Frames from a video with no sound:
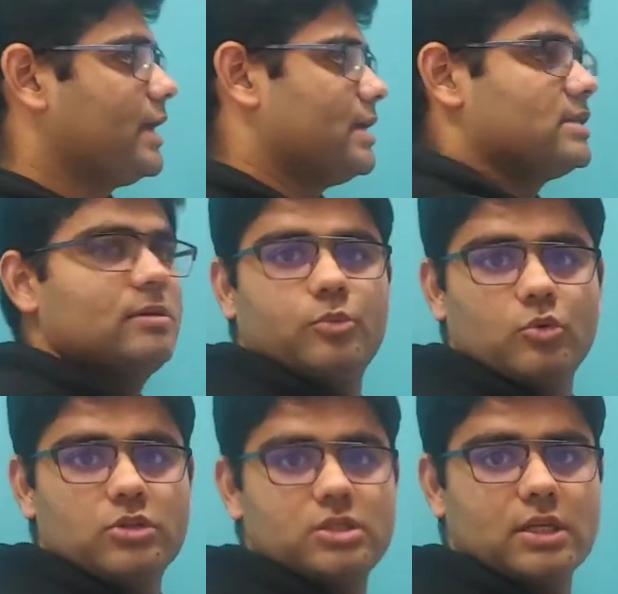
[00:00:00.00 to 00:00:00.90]
guess the
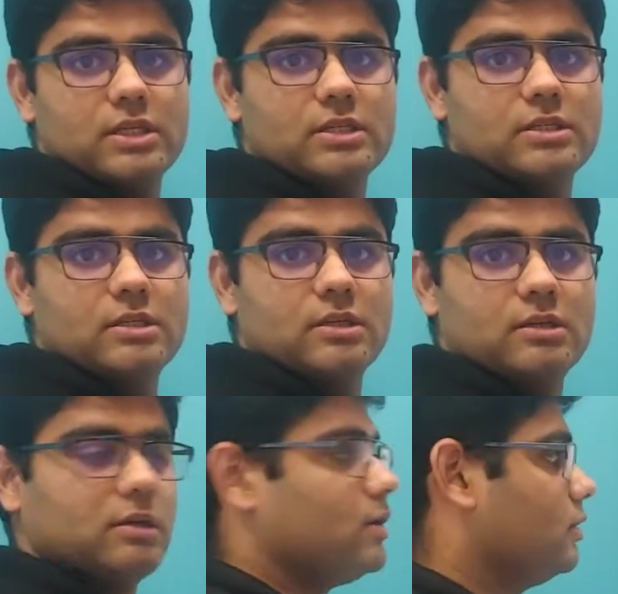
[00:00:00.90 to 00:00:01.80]

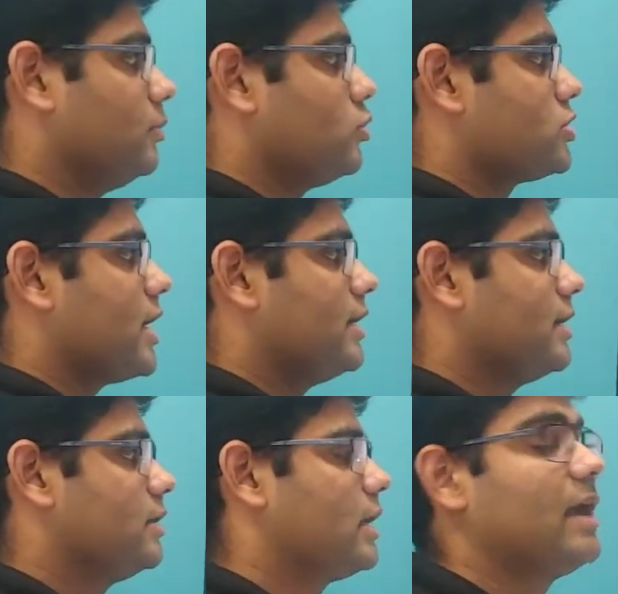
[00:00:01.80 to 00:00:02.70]
post
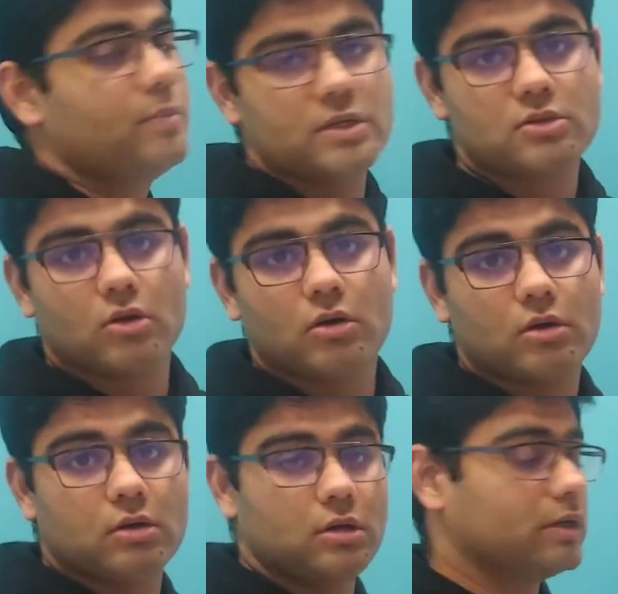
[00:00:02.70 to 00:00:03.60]
idea type is
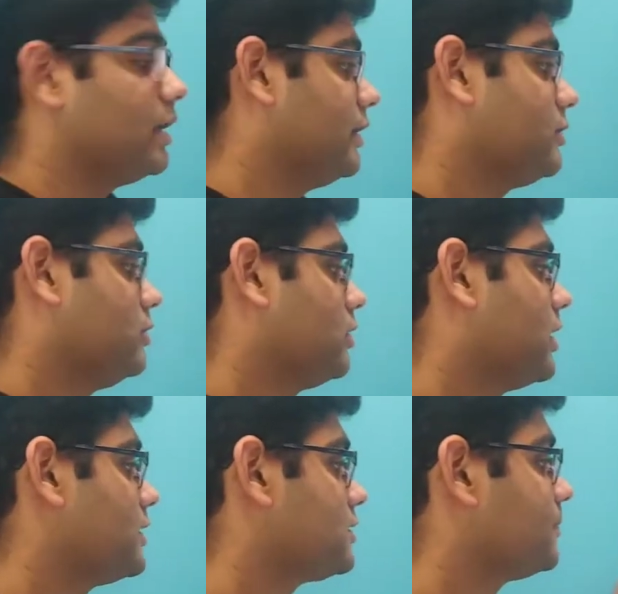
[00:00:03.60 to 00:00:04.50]
clear to you
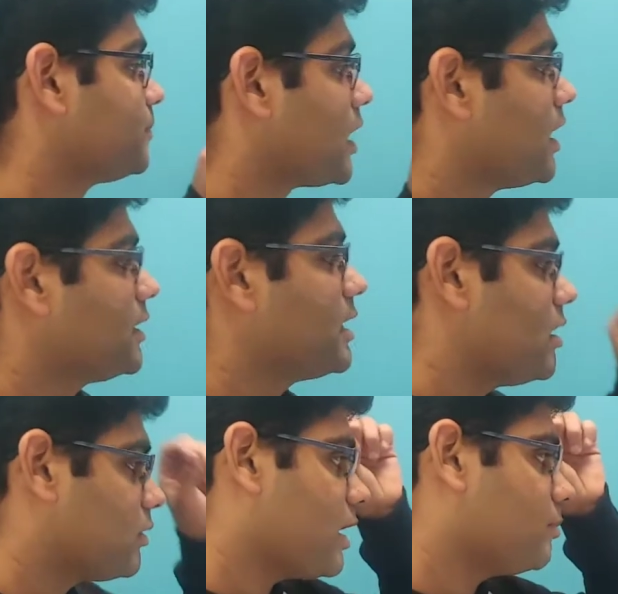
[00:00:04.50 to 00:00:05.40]
guys.
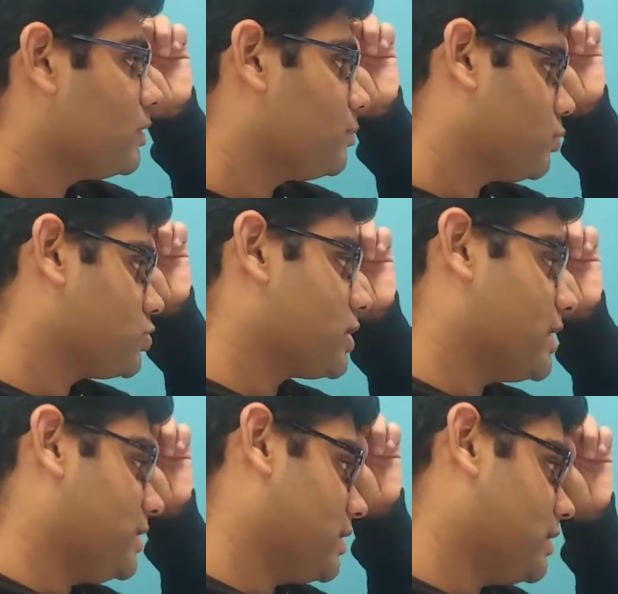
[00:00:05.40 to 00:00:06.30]
Now come the post
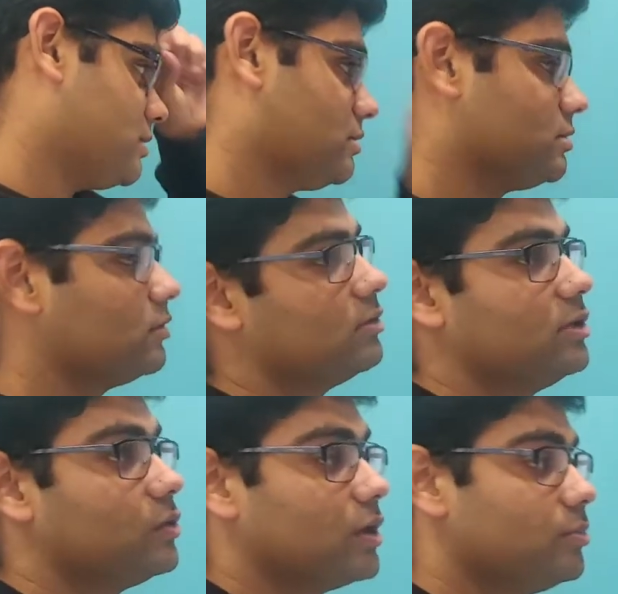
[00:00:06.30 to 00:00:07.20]
ideas. So
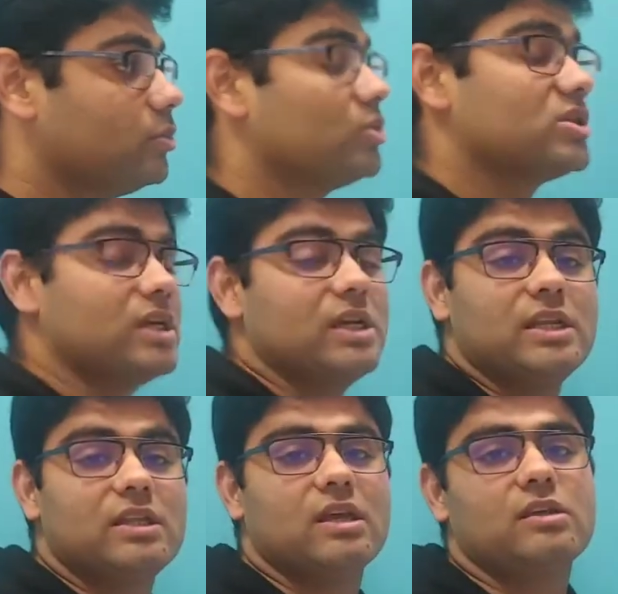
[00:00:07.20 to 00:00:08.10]
you can post
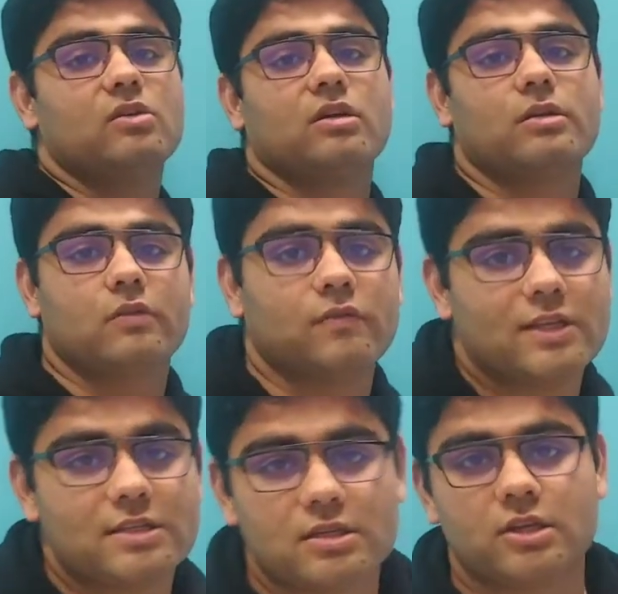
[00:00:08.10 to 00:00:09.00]
anything, you're an
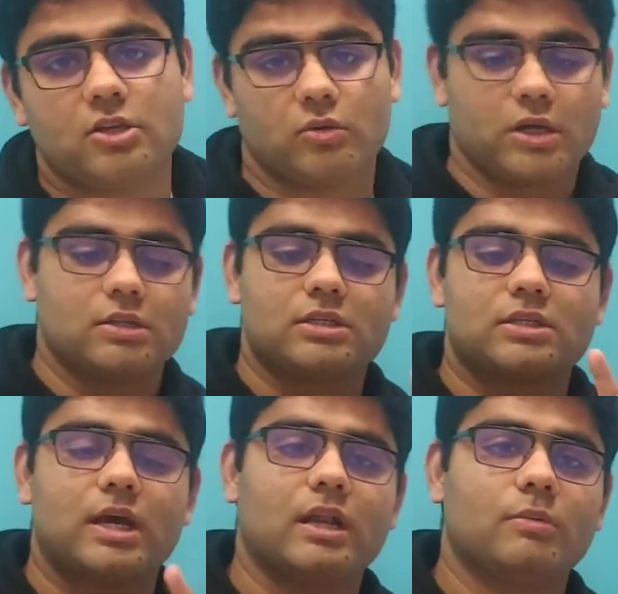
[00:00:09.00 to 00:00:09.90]
influencer, you can
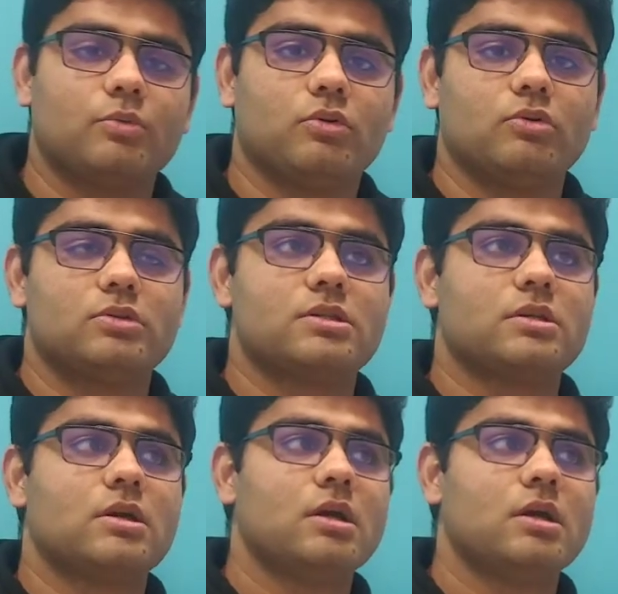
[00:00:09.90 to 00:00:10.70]
style a pose,